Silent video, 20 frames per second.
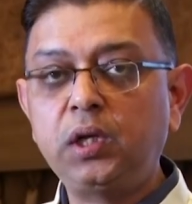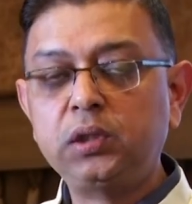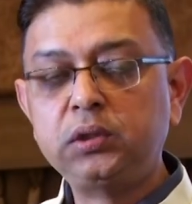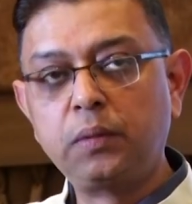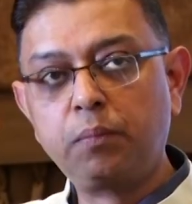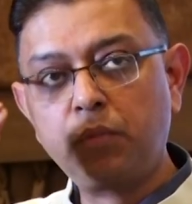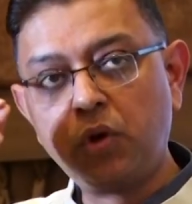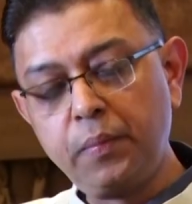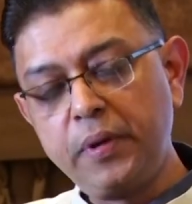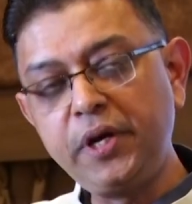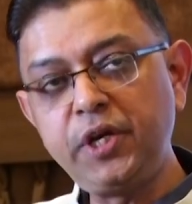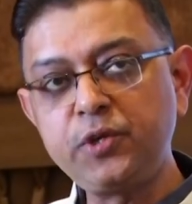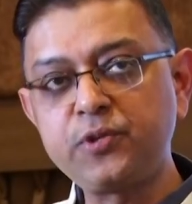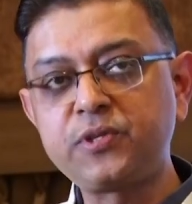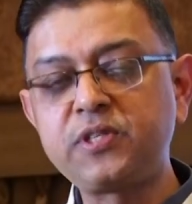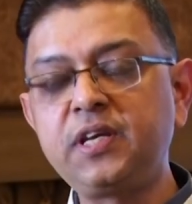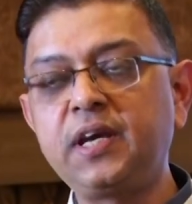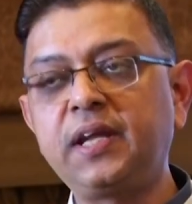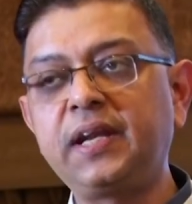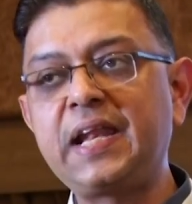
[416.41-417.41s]
The moment you
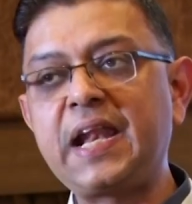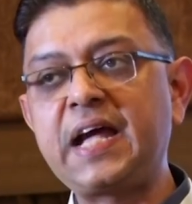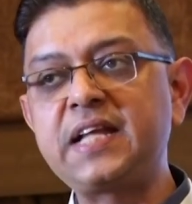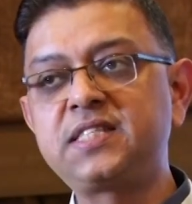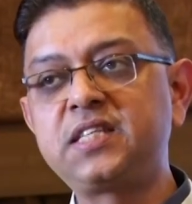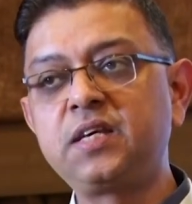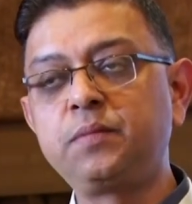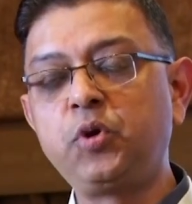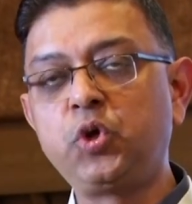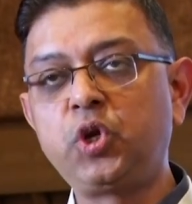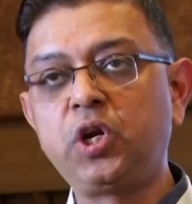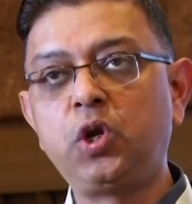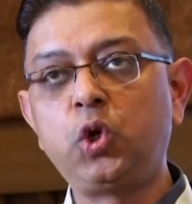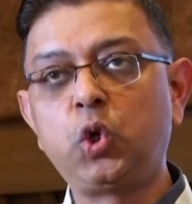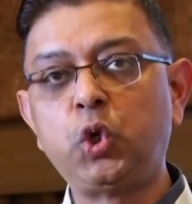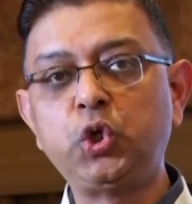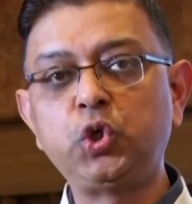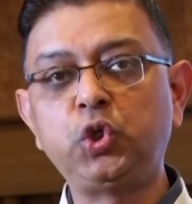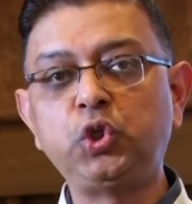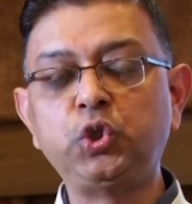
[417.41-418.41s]
see an enhancing mural
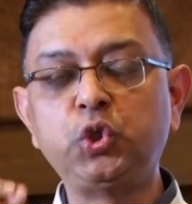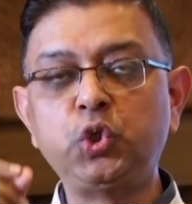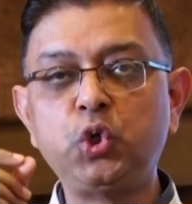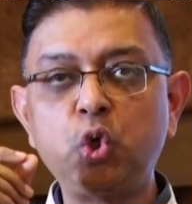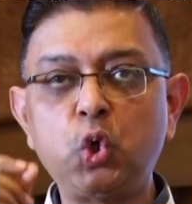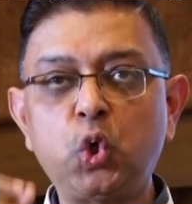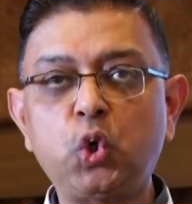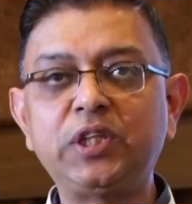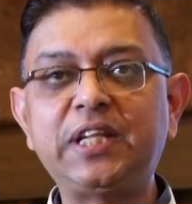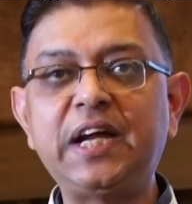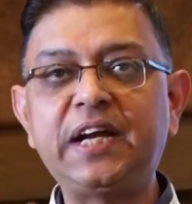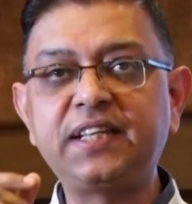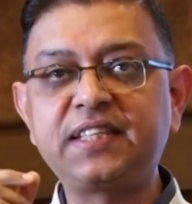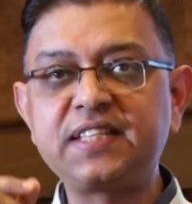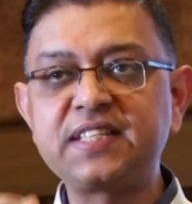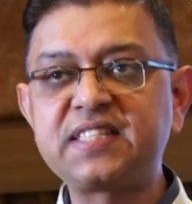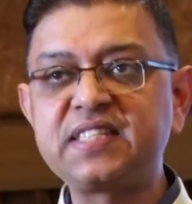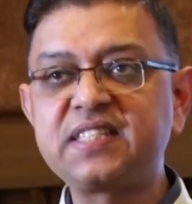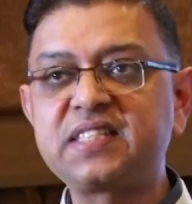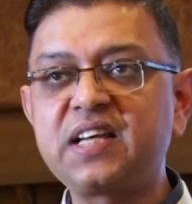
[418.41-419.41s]
nodule, you know that
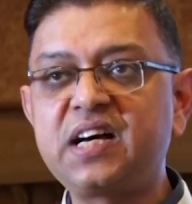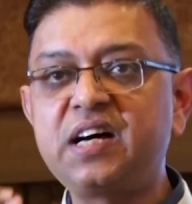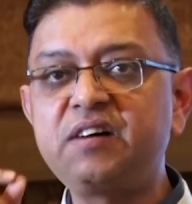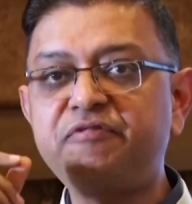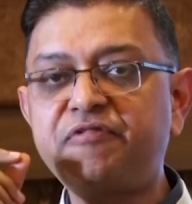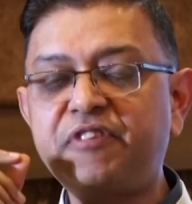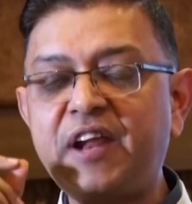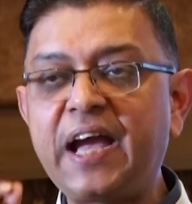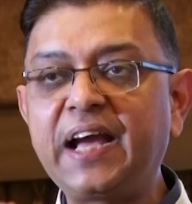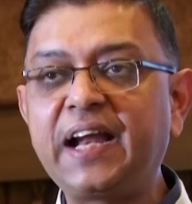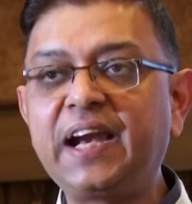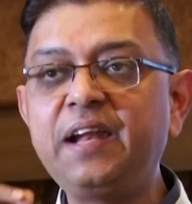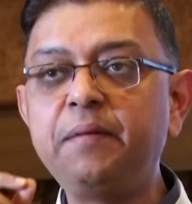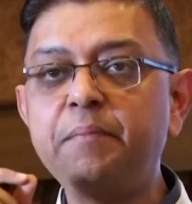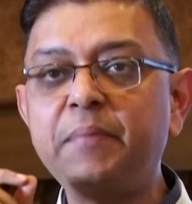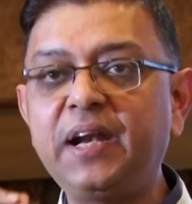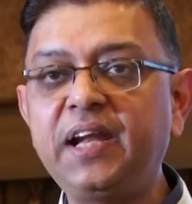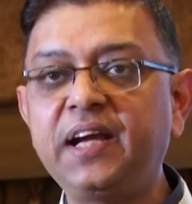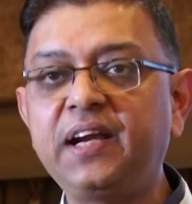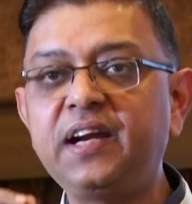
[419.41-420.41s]
this is a frankly
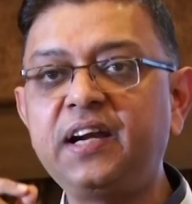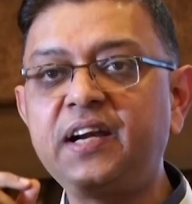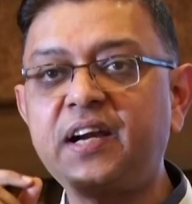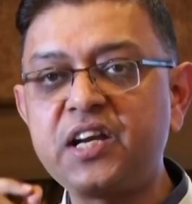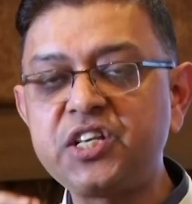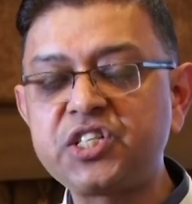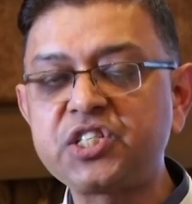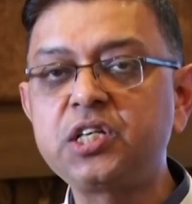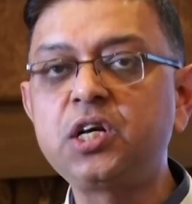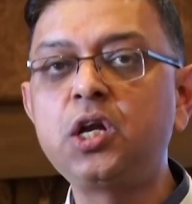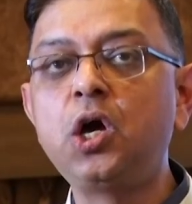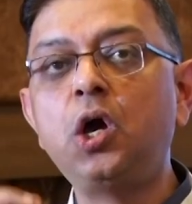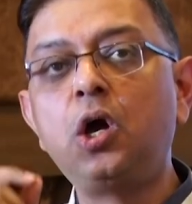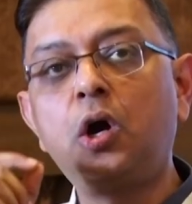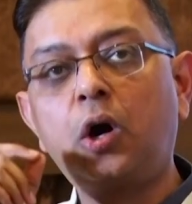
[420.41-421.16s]
malignant lesion,